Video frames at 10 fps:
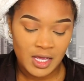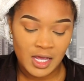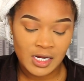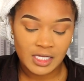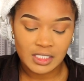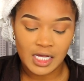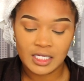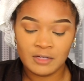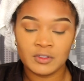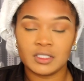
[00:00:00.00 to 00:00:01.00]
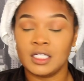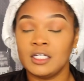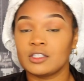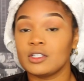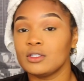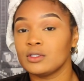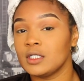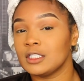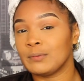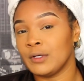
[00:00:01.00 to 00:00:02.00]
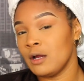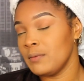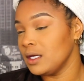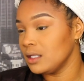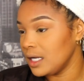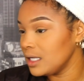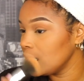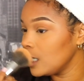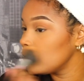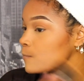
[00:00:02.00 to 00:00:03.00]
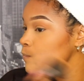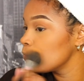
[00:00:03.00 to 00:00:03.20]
And that's, I even seen a social experiment like that